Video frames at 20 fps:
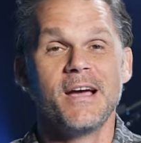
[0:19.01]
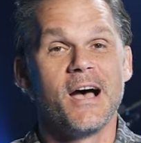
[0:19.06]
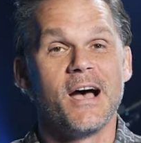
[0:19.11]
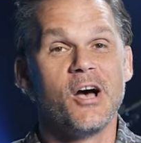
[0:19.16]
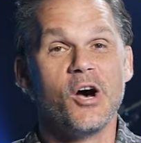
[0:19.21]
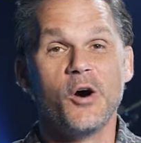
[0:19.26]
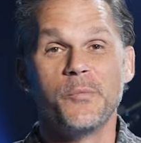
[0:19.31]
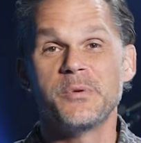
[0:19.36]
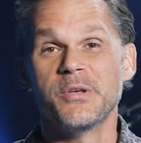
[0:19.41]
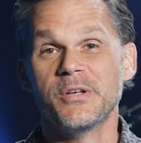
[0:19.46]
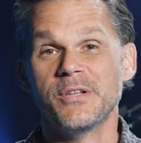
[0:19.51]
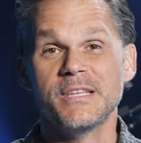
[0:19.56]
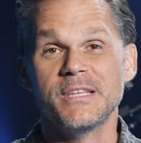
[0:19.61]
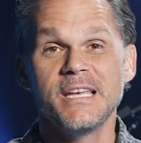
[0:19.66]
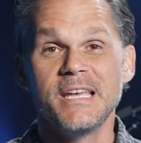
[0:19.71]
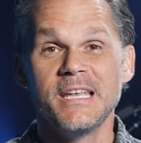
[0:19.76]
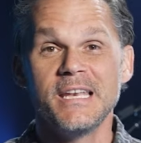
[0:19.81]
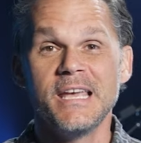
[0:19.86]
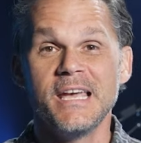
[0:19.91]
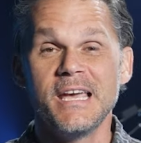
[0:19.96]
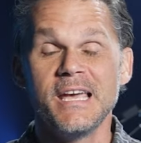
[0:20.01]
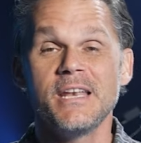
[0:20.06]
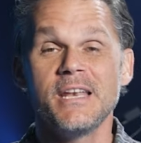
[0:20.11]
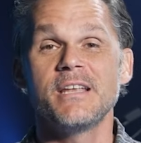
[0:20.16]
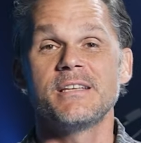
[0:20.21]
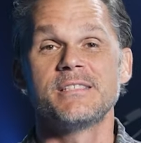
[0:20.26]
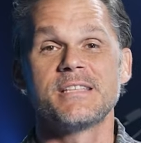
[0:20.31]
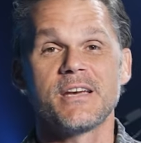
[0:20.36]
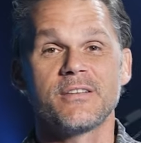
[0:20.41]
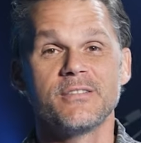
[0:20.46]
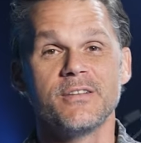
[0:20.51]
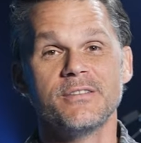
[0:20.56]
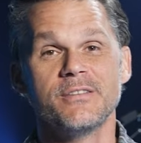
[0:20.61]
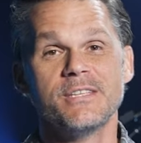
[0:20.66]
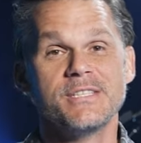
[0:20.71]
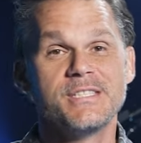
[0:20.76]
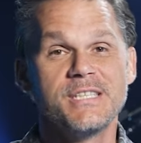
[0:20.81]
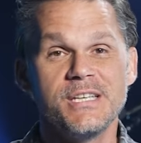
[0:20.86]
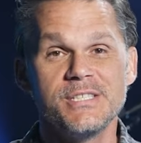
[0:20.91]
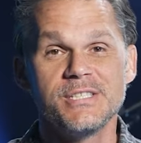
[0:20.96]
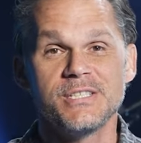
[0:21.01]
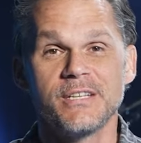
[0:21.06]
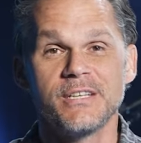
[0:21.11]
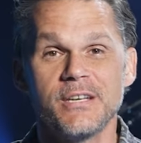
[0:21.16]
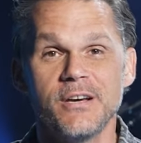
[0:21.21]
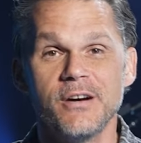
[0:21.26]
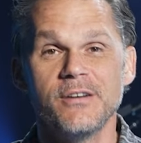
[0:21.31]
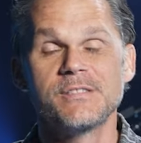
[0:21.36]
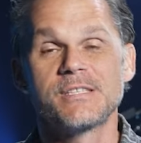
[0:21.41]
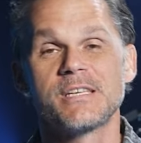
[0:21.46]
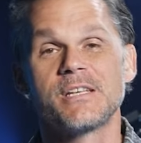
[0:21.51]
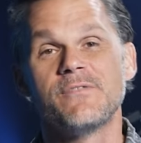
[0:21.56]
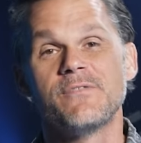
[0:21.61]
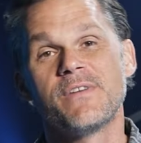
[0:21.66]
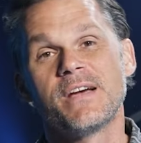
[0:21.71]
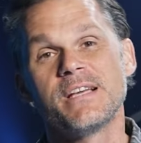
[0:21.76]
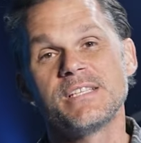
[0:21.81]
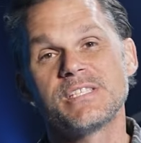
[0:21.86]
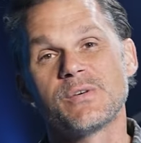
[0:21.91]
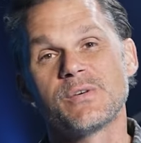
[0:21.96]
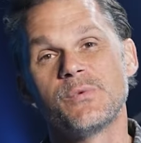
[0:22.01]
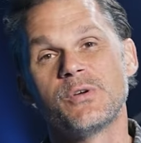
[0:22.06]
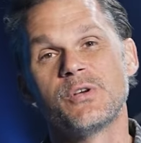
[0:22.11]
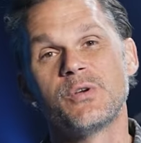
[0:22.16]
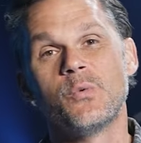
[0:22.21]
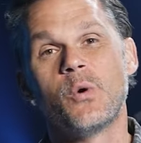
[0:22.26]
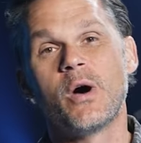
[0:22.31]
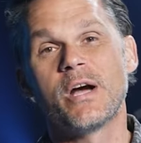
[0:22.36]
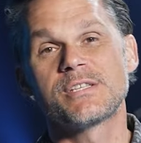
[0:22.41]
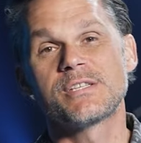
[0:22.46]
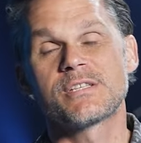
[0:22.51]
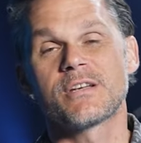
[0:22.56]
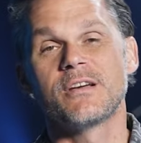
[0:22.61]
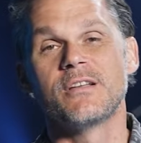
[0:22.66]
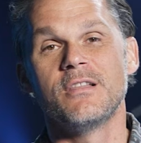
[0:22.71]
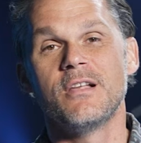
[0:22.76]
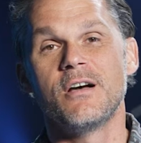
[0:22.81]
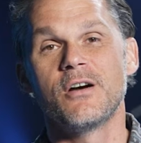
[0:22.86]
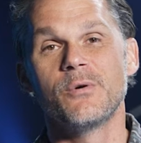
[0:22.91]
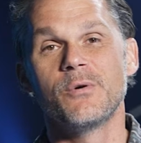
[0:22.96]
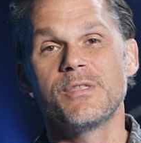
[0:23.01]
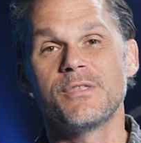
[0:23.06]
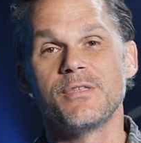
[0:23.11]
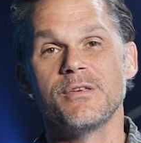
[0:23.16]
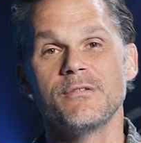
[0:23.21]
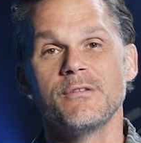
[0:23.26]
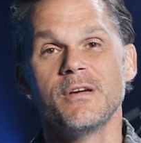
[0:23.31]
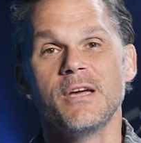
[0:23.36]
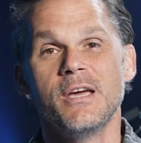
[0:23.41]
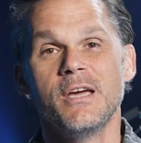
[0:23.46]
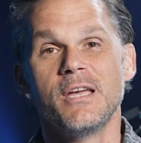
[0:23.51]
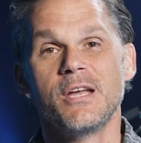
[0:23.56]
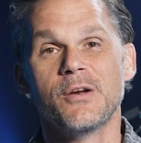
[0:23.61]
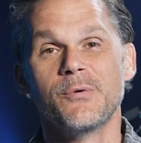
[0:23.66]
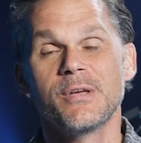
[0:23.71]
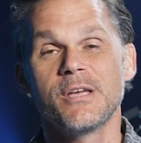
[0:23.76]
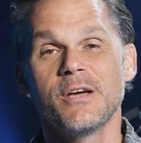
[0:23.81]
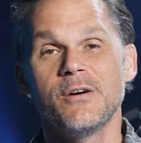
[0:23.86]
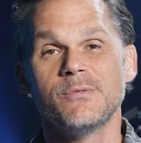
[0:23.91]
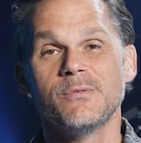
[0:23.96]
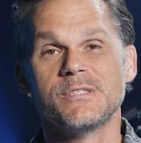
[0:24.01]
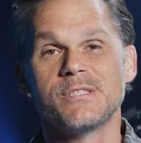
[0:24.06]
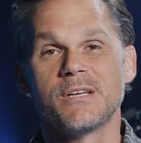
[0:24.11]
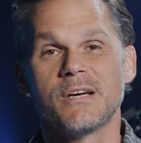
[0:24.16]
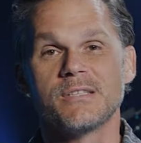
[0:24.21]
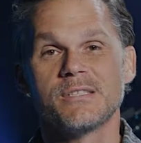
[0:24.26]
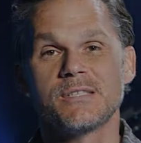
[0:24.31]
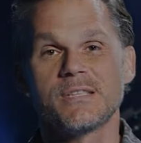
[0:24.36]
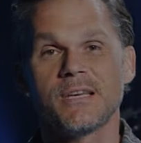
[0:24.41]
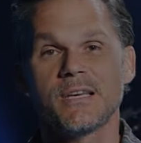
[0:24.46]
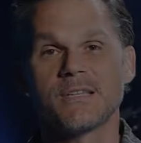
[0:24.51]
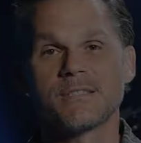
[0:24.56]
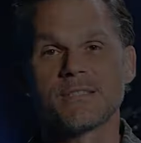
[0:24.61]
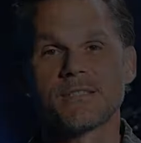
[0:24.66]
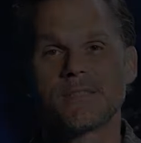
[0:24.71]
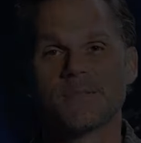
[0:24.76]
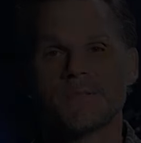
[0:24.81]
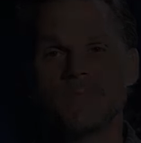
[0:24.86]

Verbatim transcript: I hope you'll lean in, download the teaching notes, and invite someone to watch along with you. Here we go with John six.